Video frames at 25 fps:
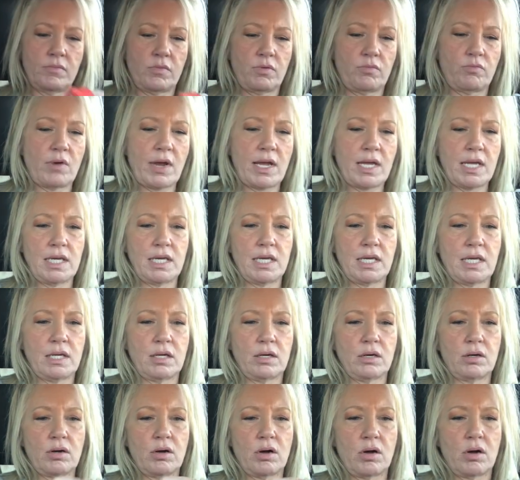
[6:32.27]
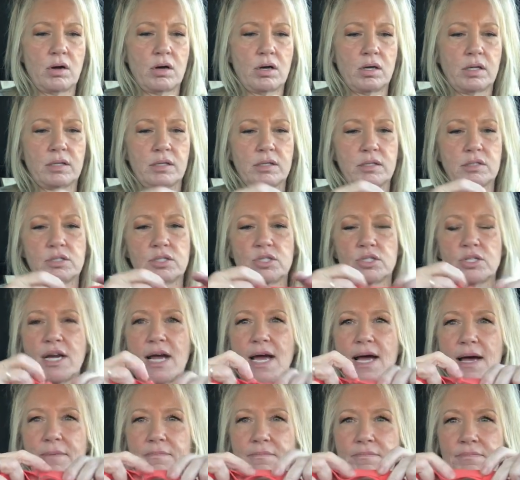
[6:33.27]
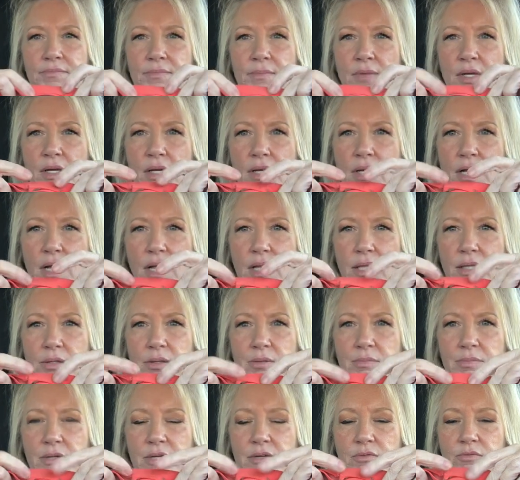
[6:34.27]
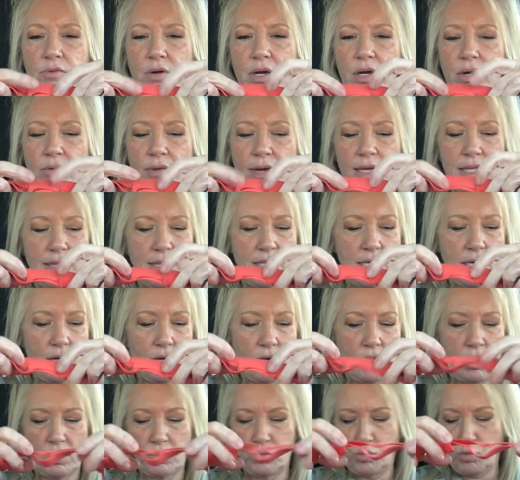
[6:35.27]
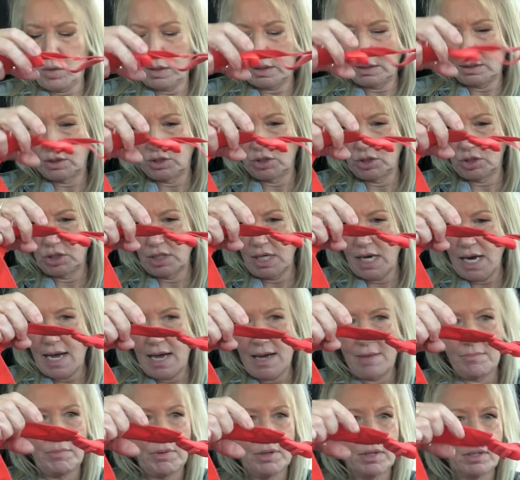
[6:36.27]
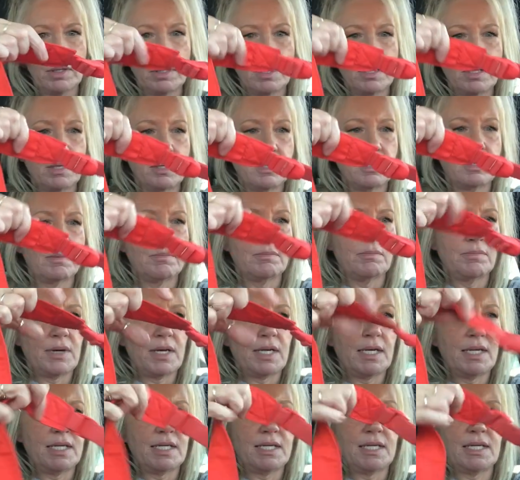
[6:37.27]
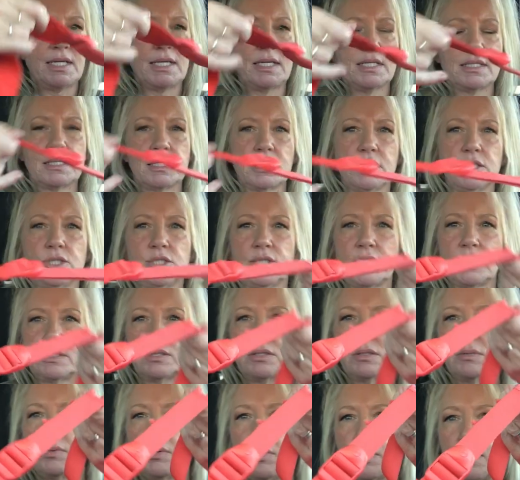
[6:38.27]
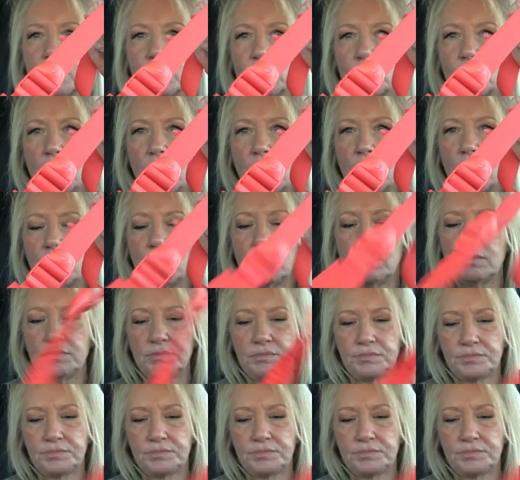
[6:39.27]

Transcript: right here on the strap. A little bit of wear right there on one strap, but it is adjustable as well.